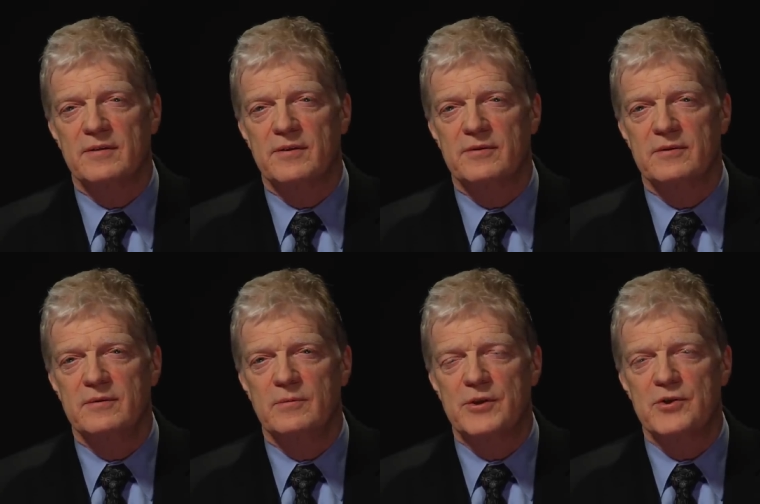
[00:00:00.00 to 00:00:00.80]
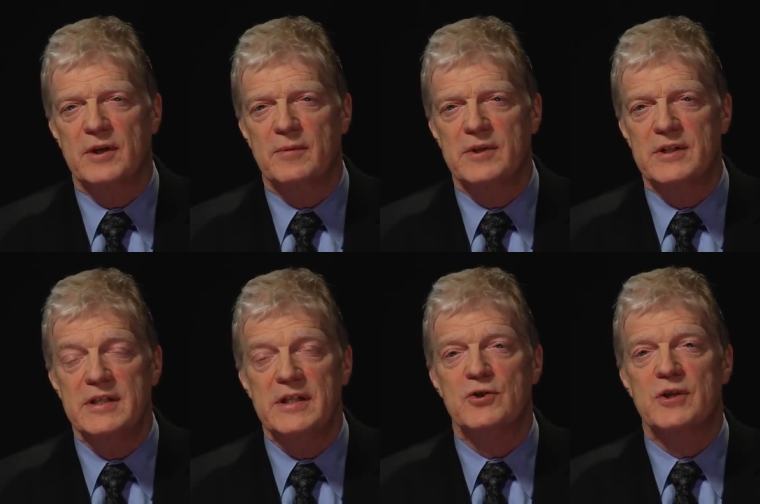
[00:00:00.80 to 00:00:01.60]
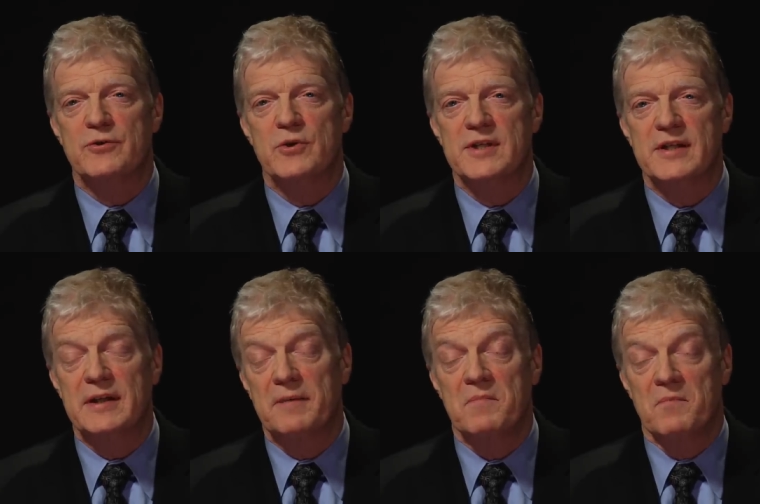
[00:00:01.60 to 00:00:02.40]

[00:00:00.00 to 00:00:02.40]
through which they were to teach literacy